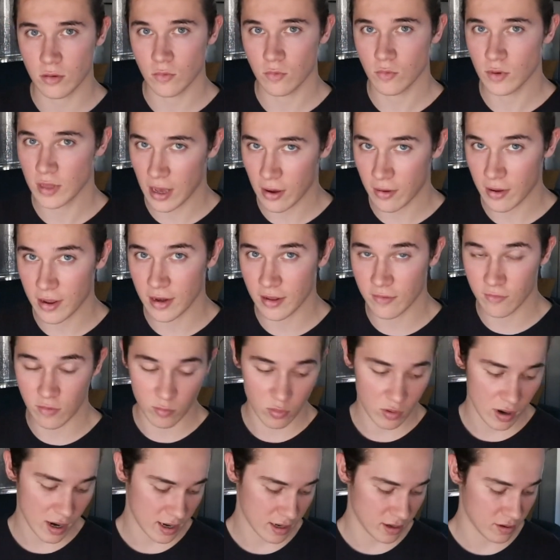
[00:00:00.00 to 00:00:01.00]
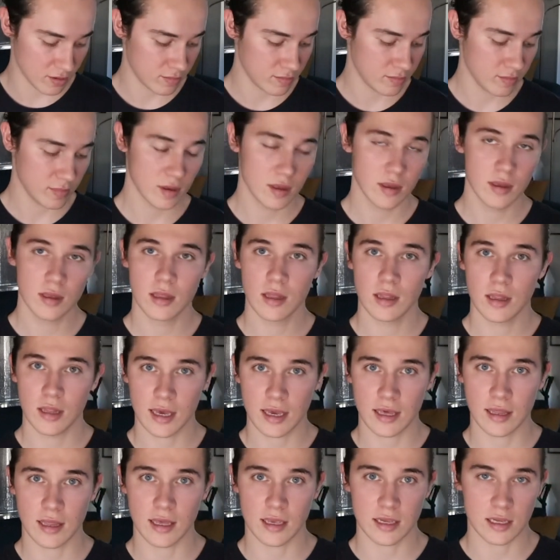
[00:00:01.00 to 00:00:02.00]
without any vibrato,
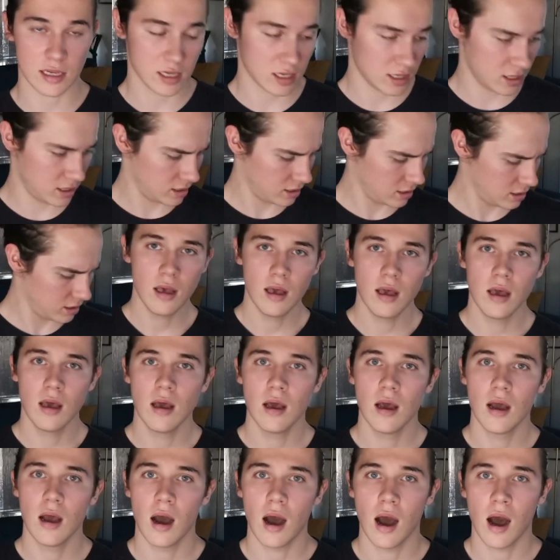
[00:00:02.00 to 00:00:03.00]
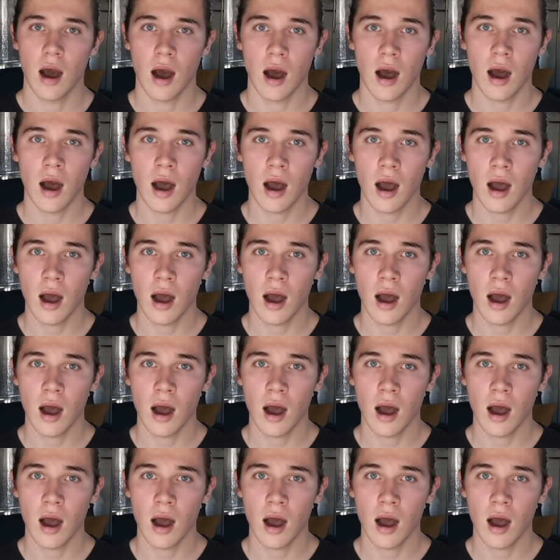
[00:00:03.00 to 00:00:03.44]
like this. Ah.